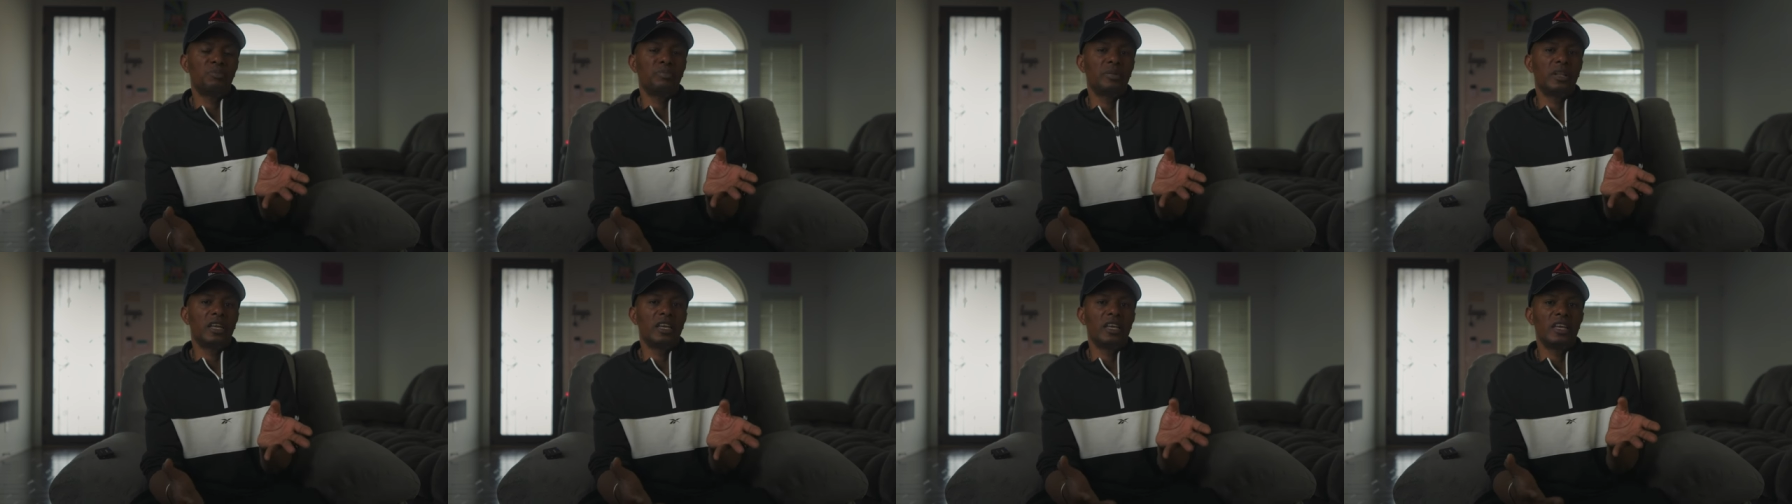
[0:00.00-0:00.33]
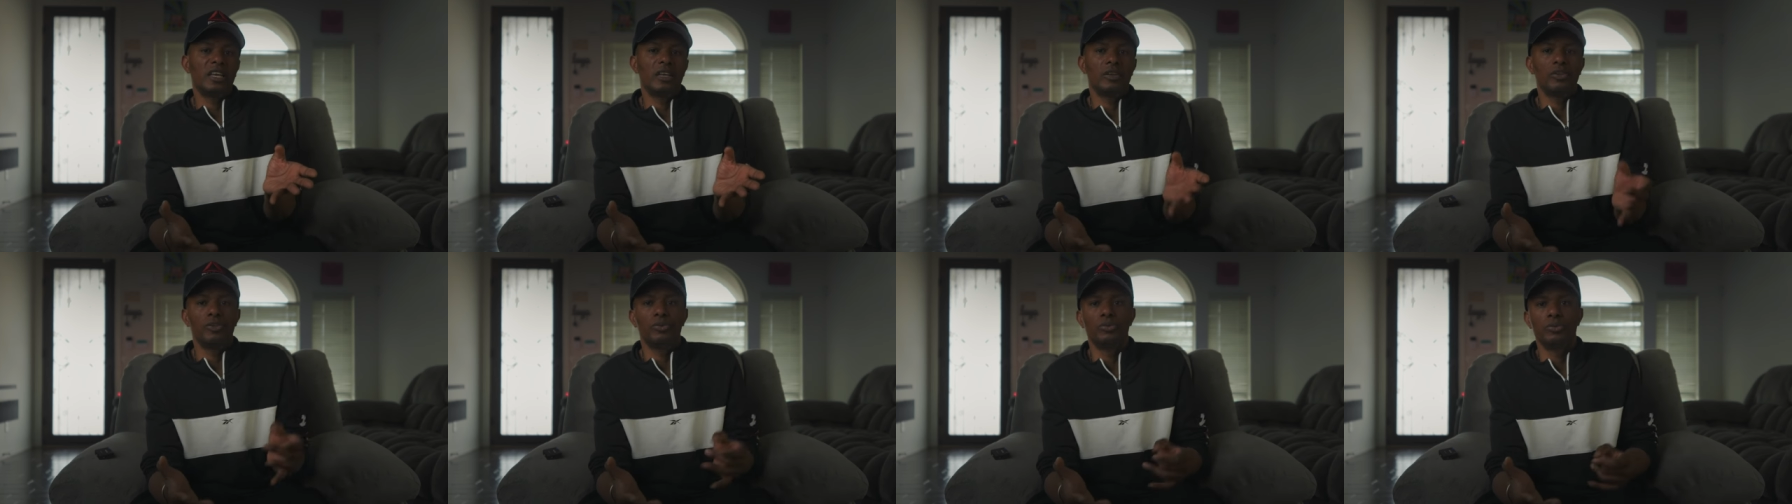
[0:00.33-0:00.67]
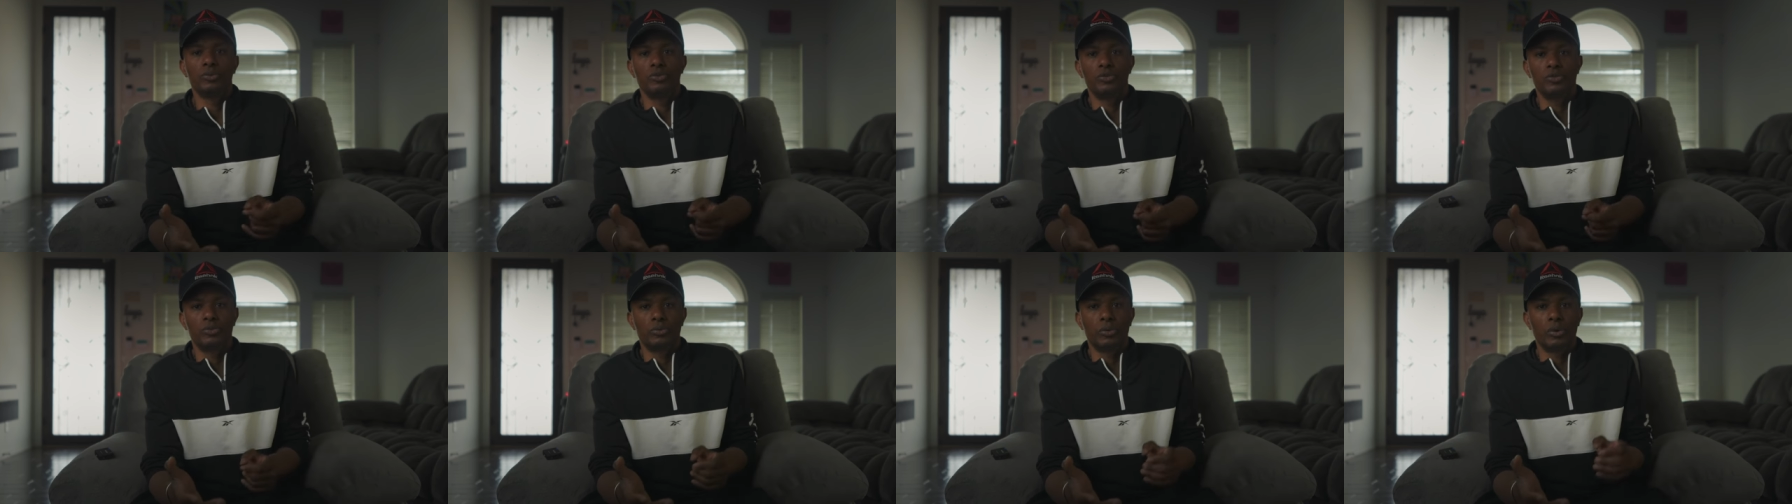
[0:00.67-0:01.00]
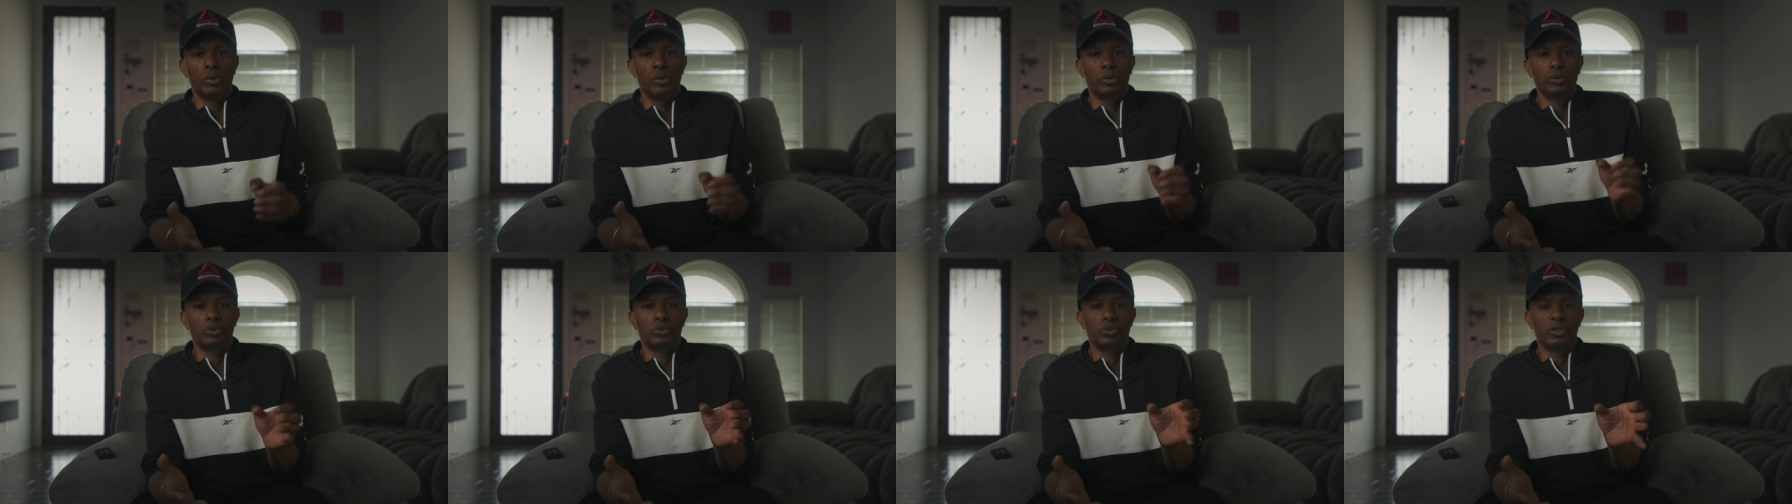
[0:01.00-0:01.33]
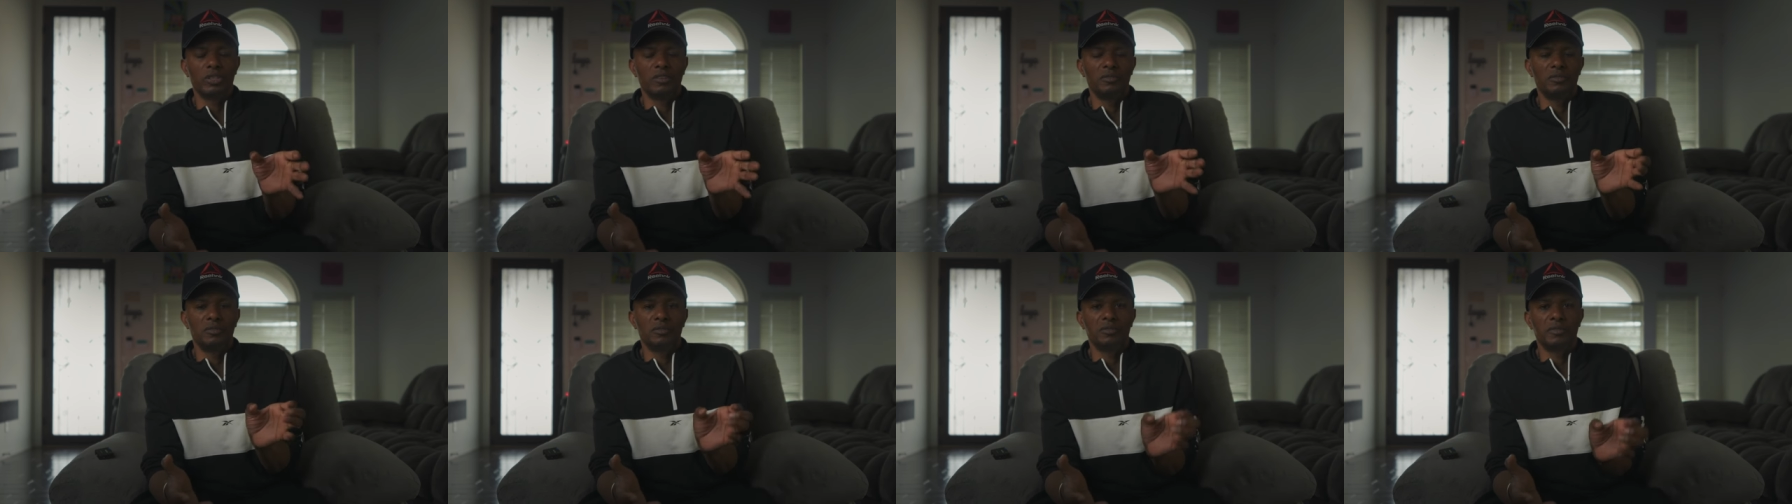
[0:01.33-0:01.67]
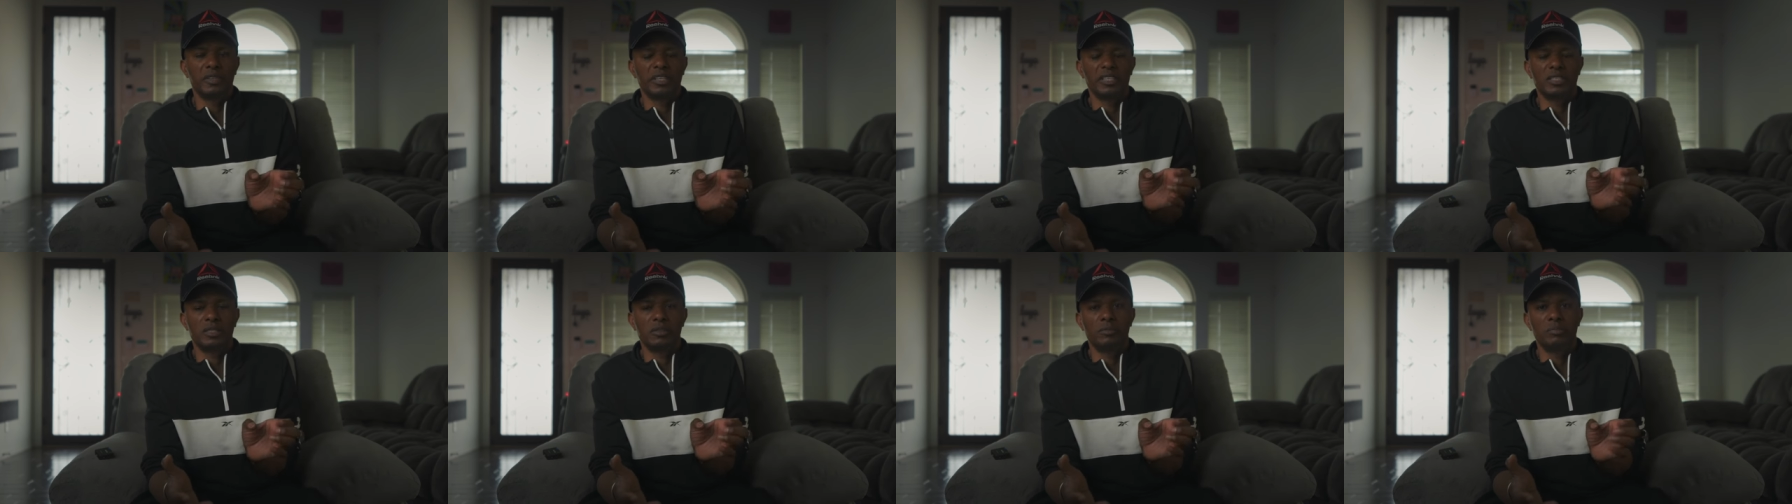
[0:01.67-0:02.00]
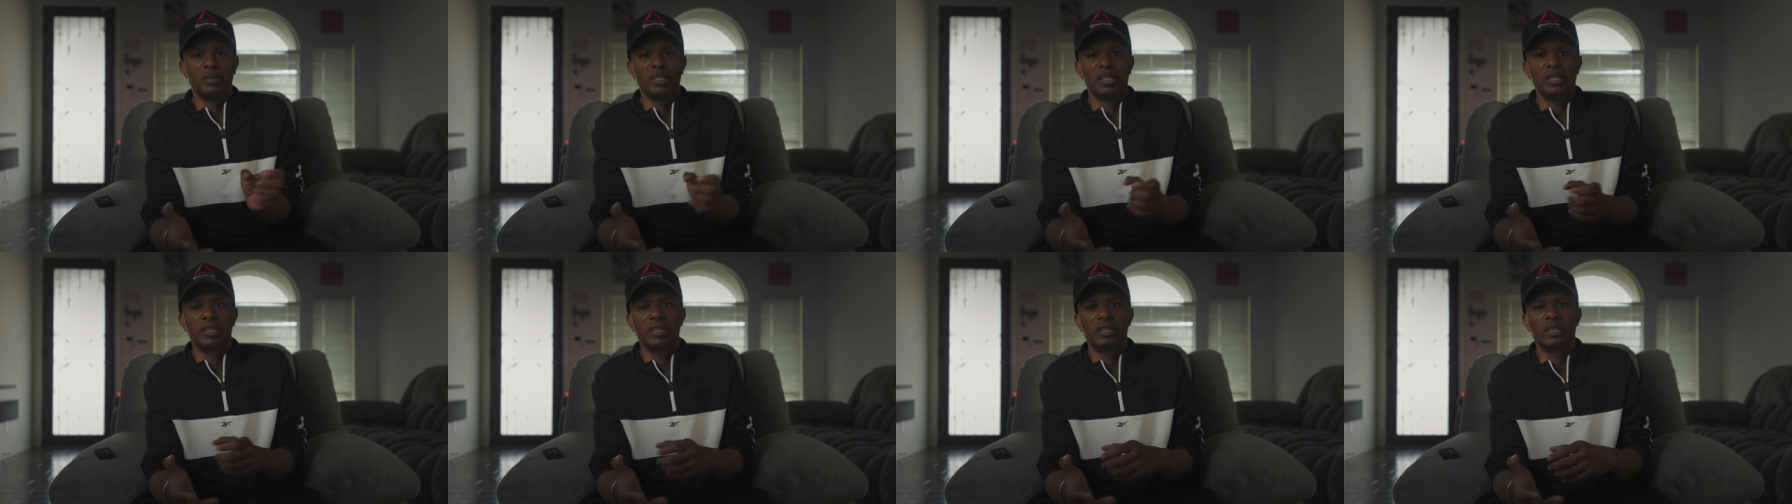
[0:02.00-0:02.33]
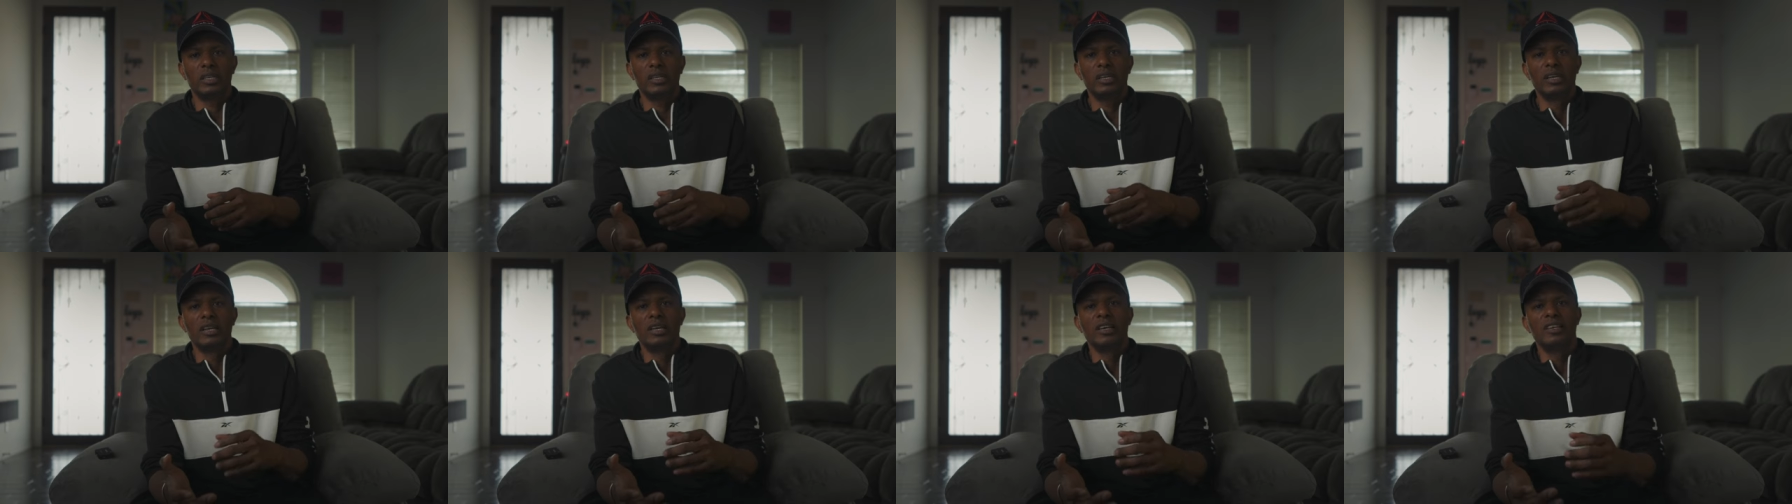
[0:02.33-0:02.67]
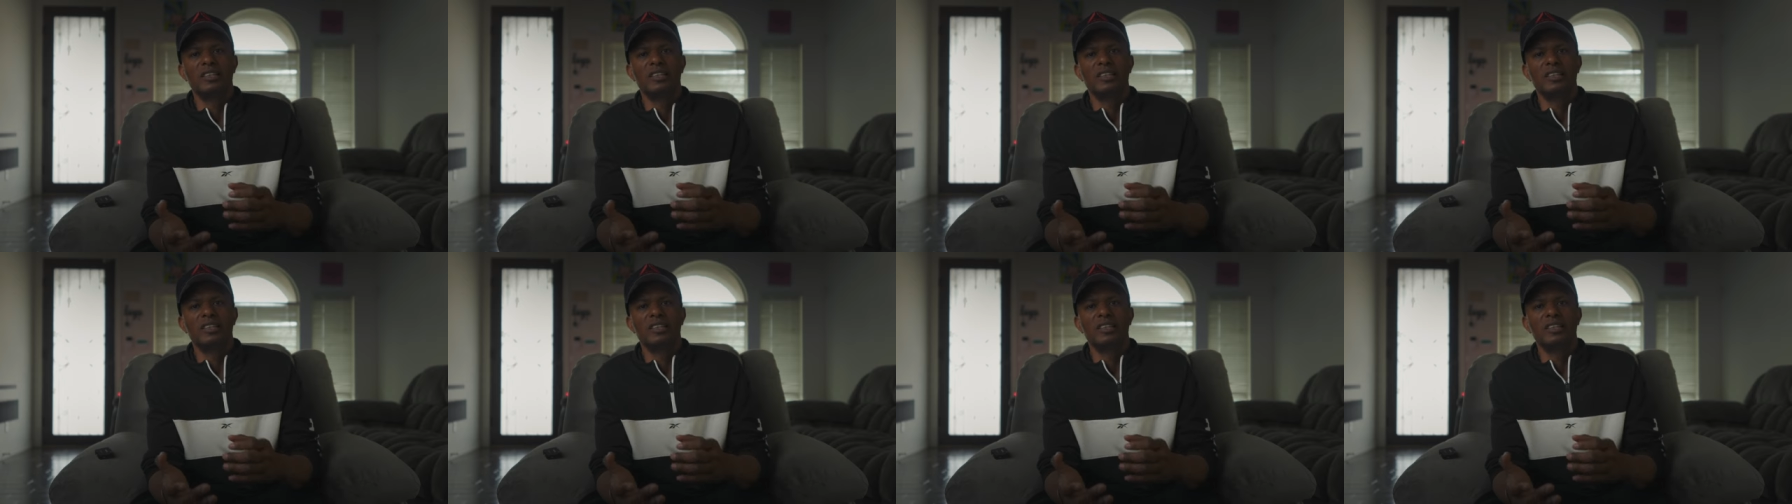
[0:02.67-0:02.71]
play a huge role to give you flexibility